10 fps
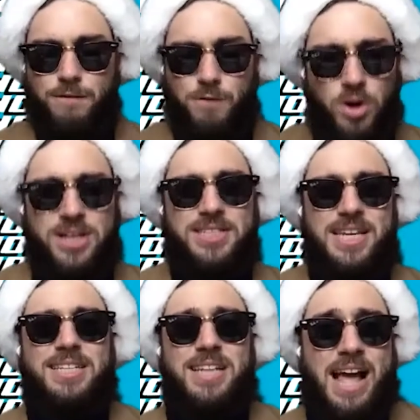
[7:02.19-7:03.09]

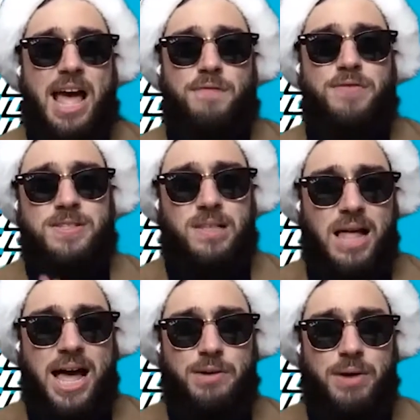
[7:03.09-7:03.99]
46.5 is the
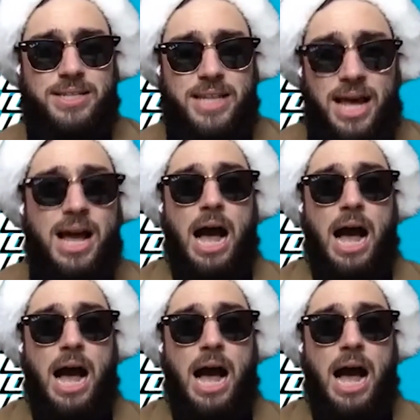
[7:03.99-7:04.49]
line right there.